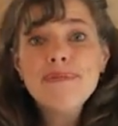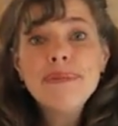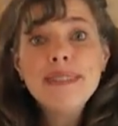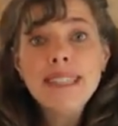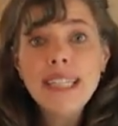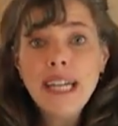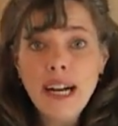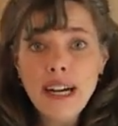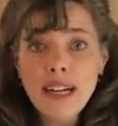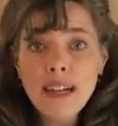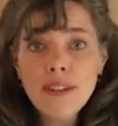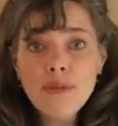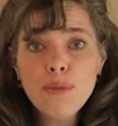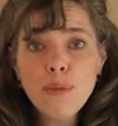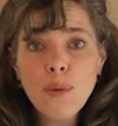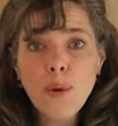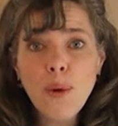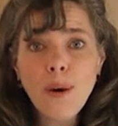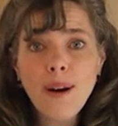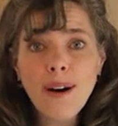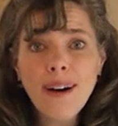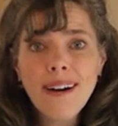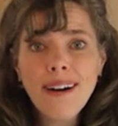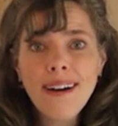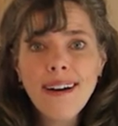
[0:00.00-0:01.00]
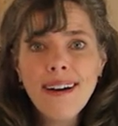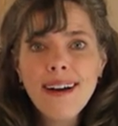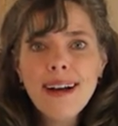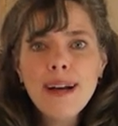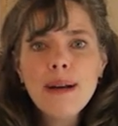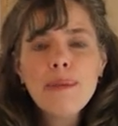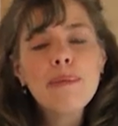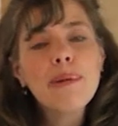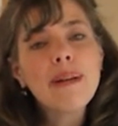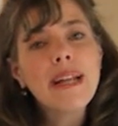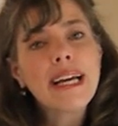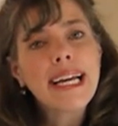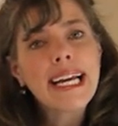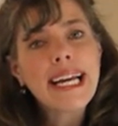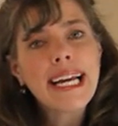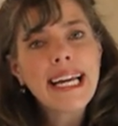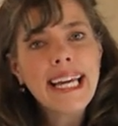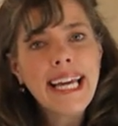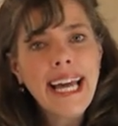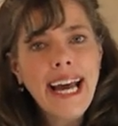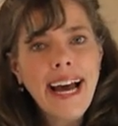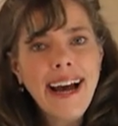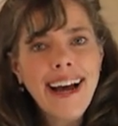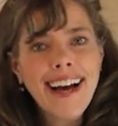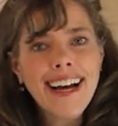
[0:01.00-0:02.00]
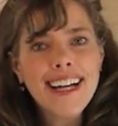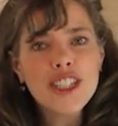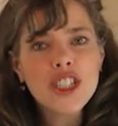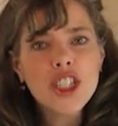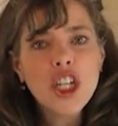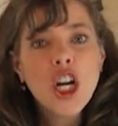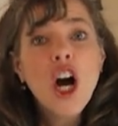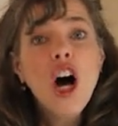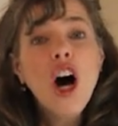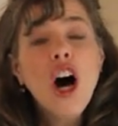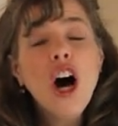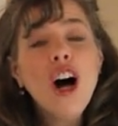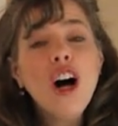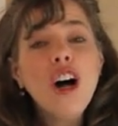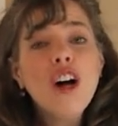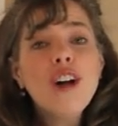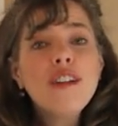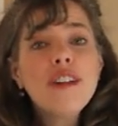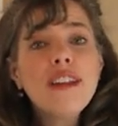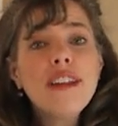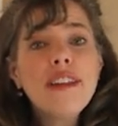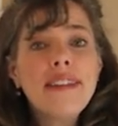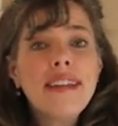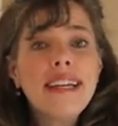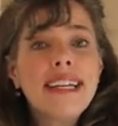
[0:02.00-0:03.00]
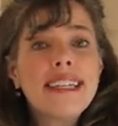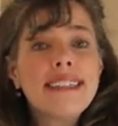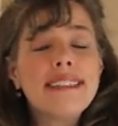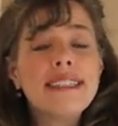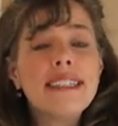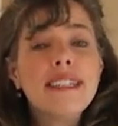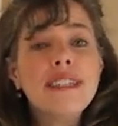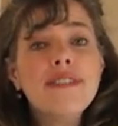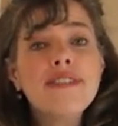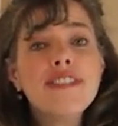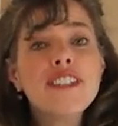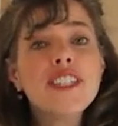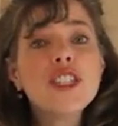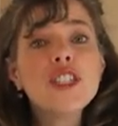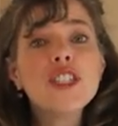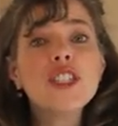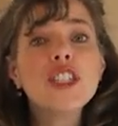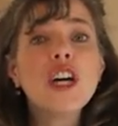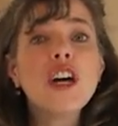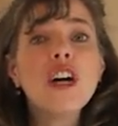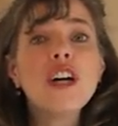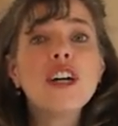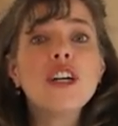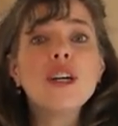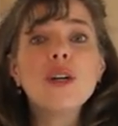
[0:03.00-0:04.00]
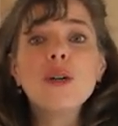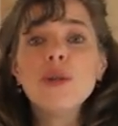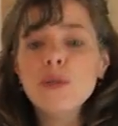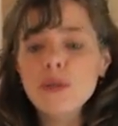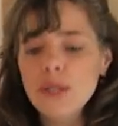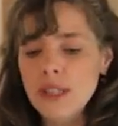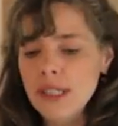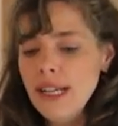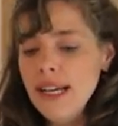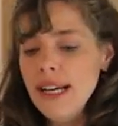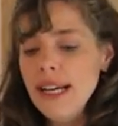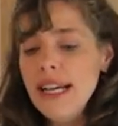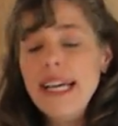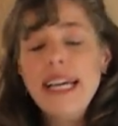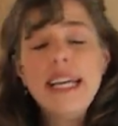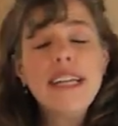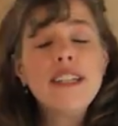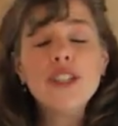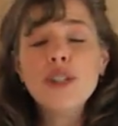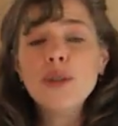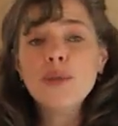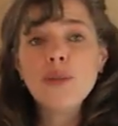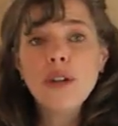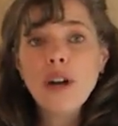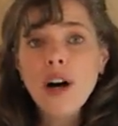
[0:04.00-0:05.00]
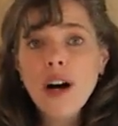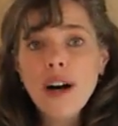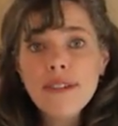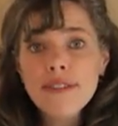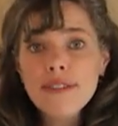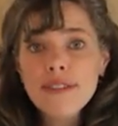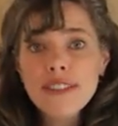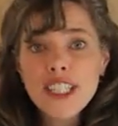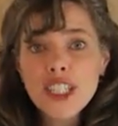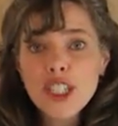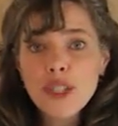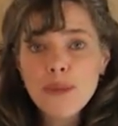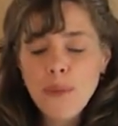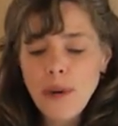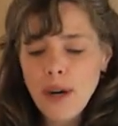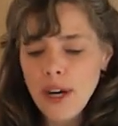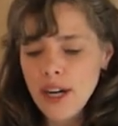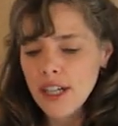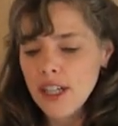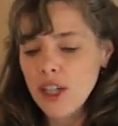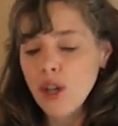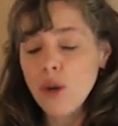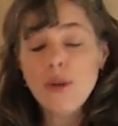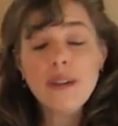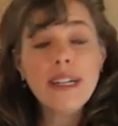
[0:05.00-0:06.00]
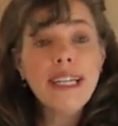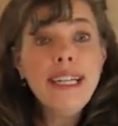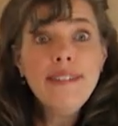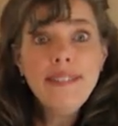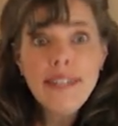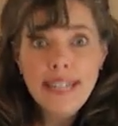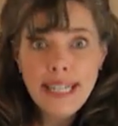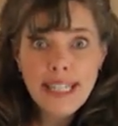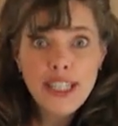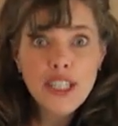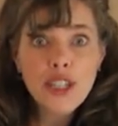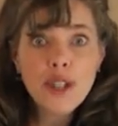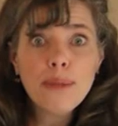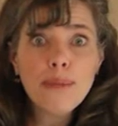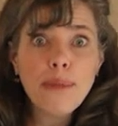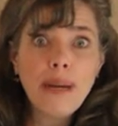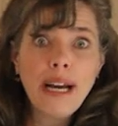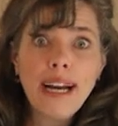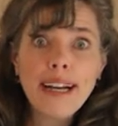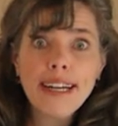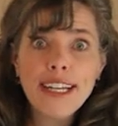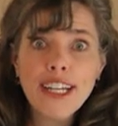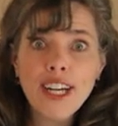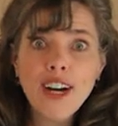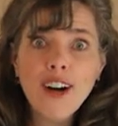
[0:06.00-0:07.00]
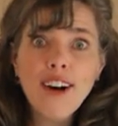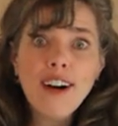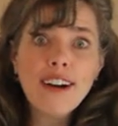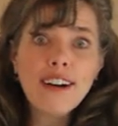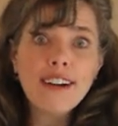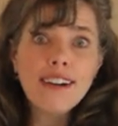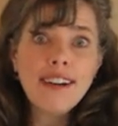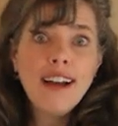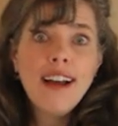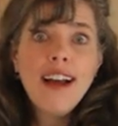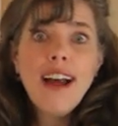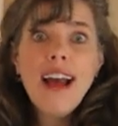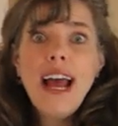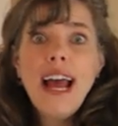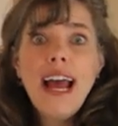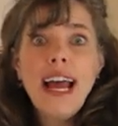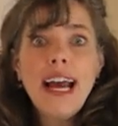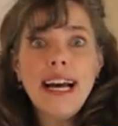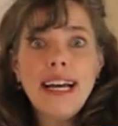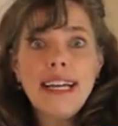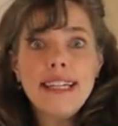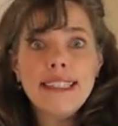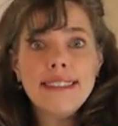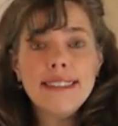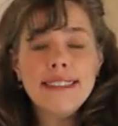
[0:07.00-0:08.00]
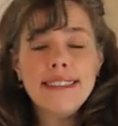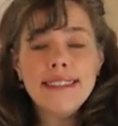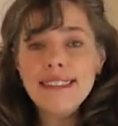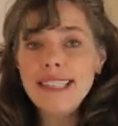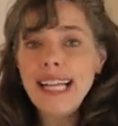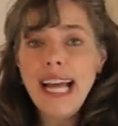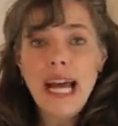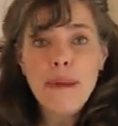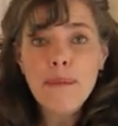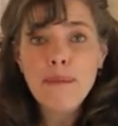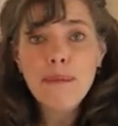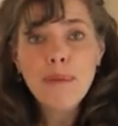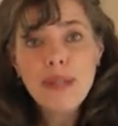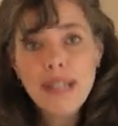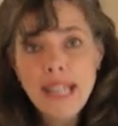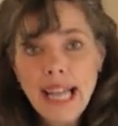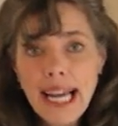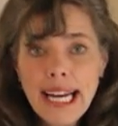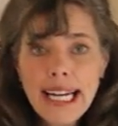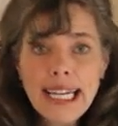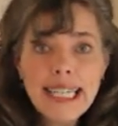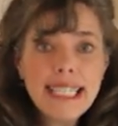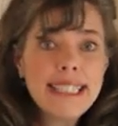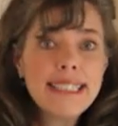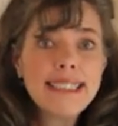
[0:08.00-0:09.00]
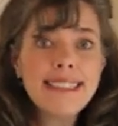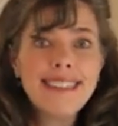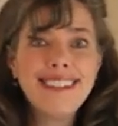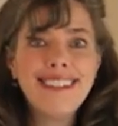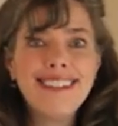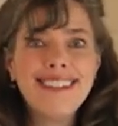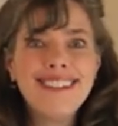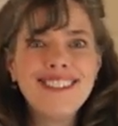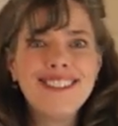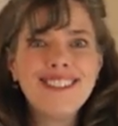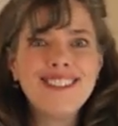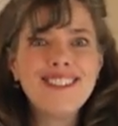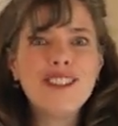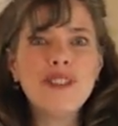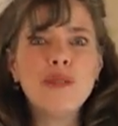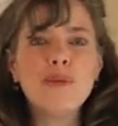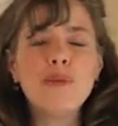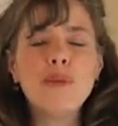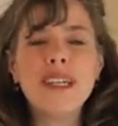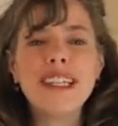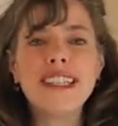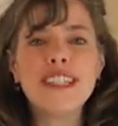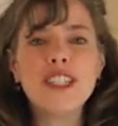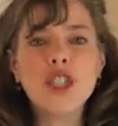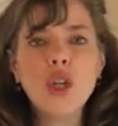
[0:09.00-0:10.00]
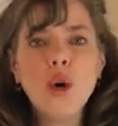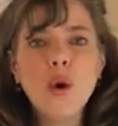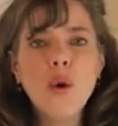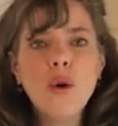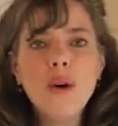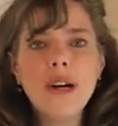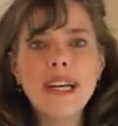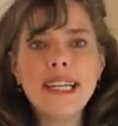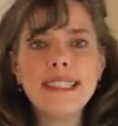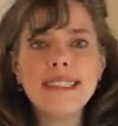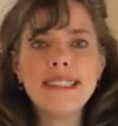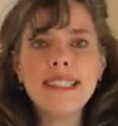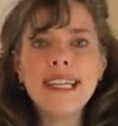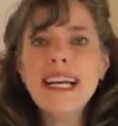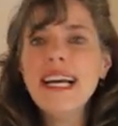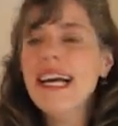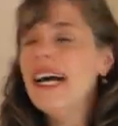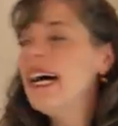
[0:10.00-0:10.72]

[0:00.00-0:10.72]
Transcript: tug of war, playing catch, all the things that if your dog goes to an off-leash park or even in your backyard and plays with toys,